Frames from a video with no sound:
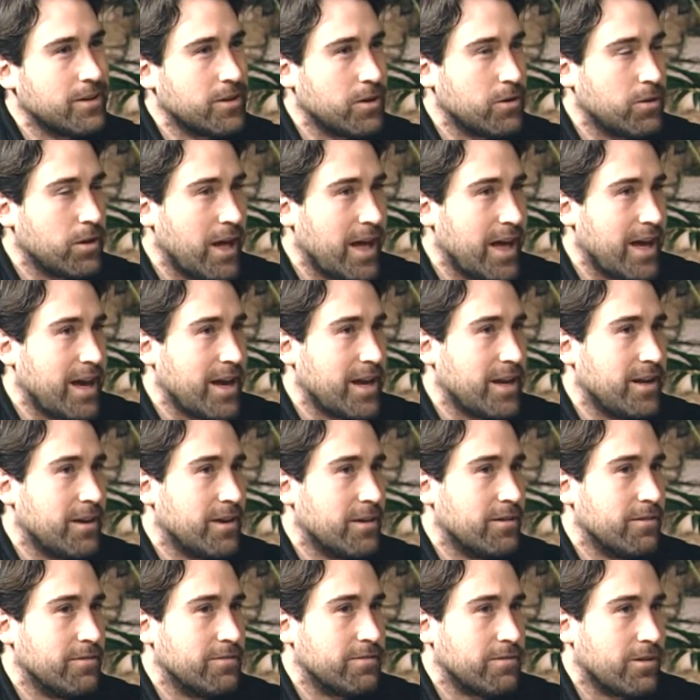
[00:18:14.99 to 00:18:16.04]
gain
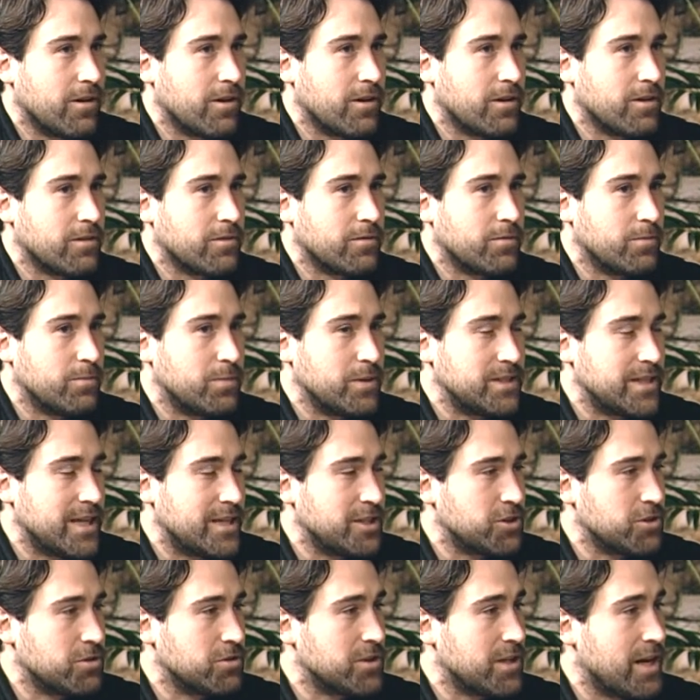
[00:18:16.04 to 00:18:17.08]
of our
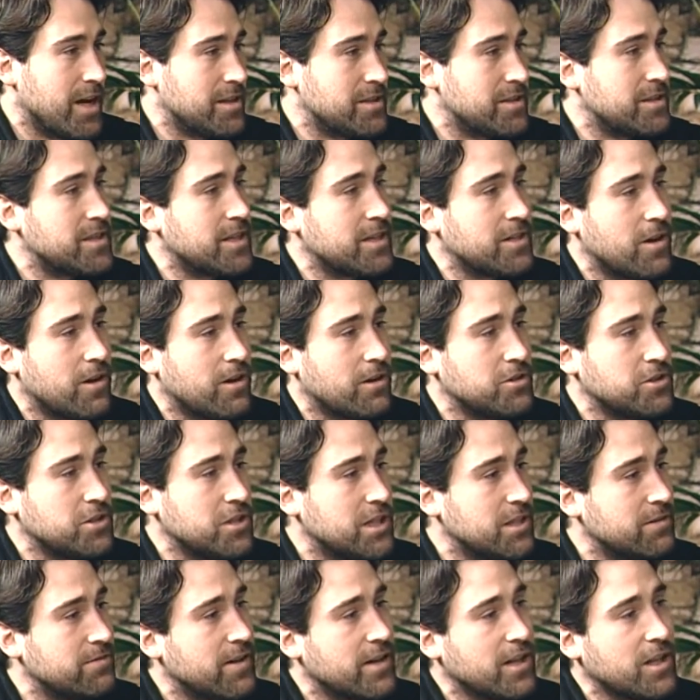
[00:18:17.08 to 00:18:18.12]
potential science and technology
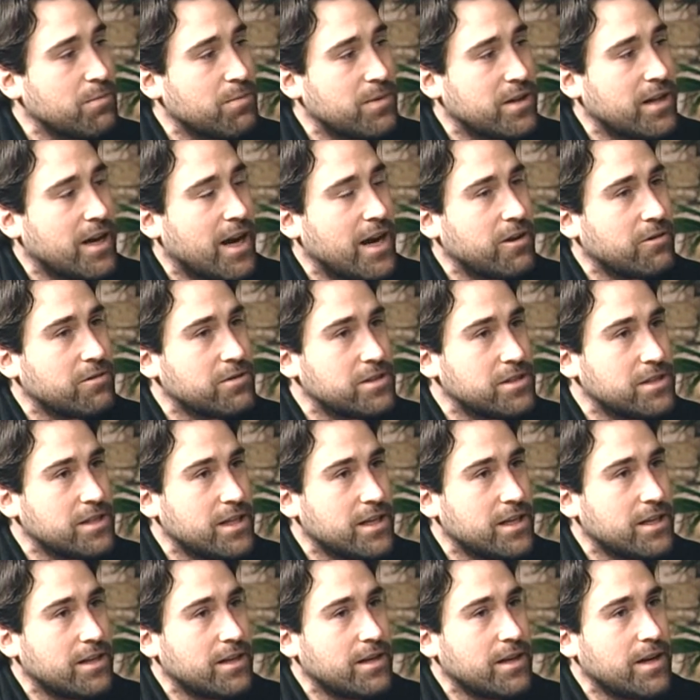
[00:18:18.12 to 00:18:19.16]
development, I don't see
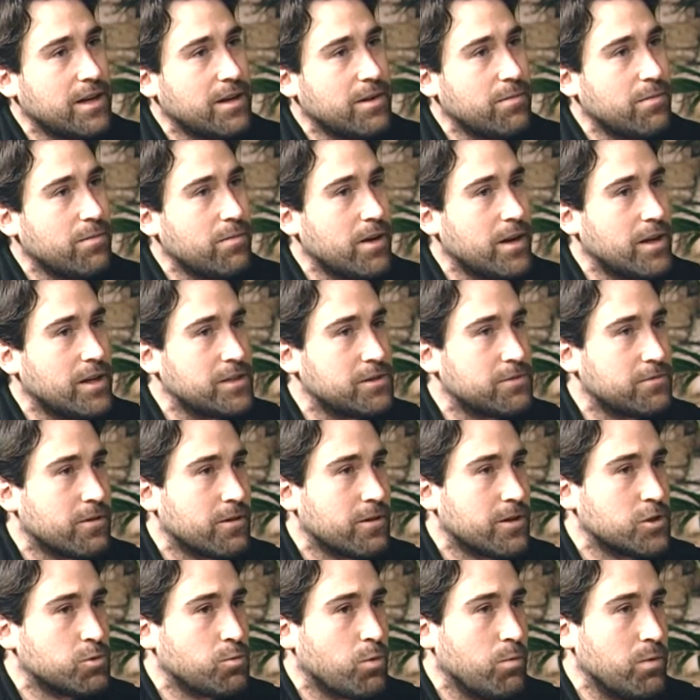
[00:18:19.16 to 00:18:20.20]
it as far
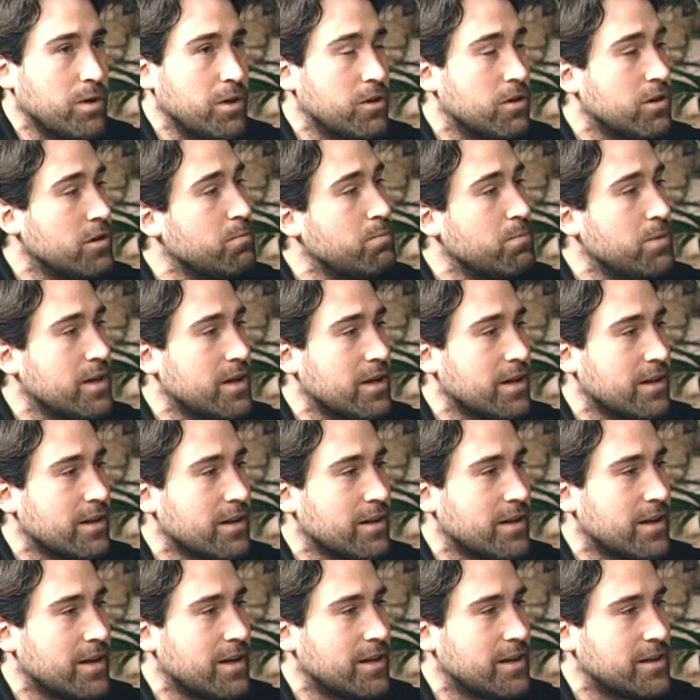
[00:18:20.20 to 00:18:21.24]
as what we could be
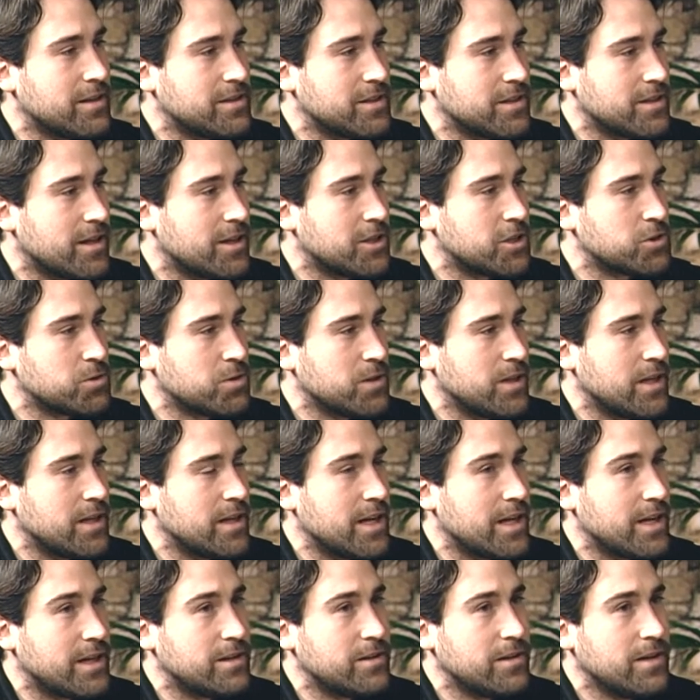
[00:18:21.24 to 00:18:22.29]
as a country that
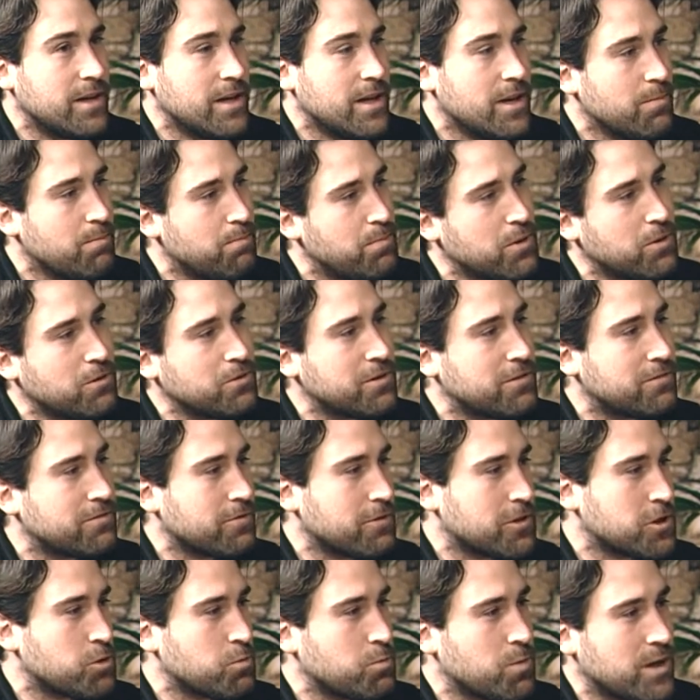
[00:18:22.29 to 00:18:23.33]
had built the
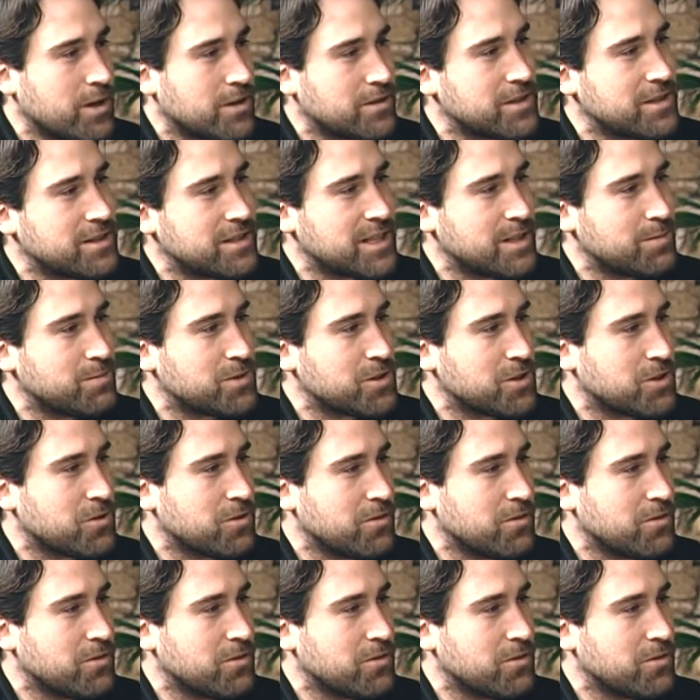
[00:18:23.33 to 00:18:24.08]
first rail systems,